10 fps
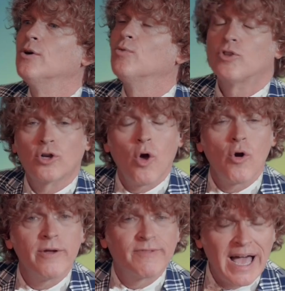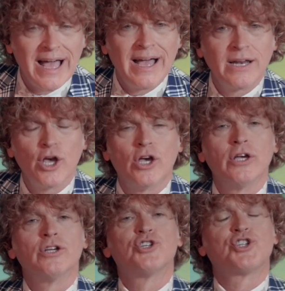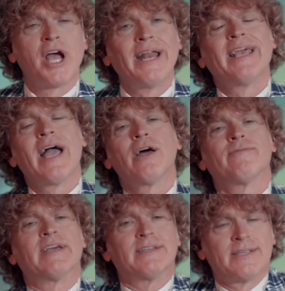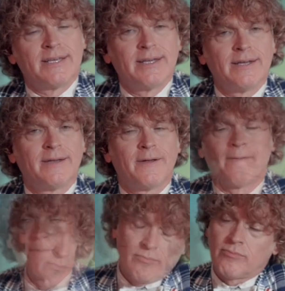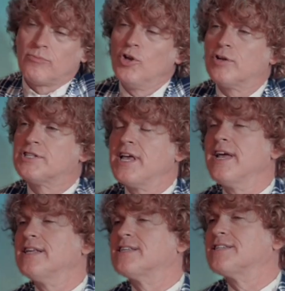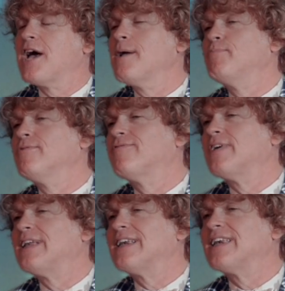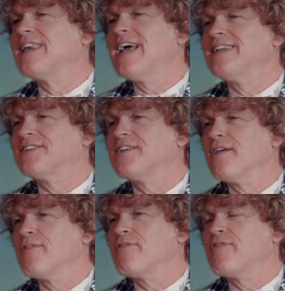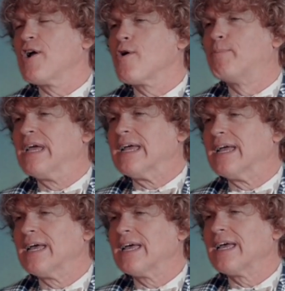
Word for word: with the glory of God shining out of it you could say it's a type of light therapy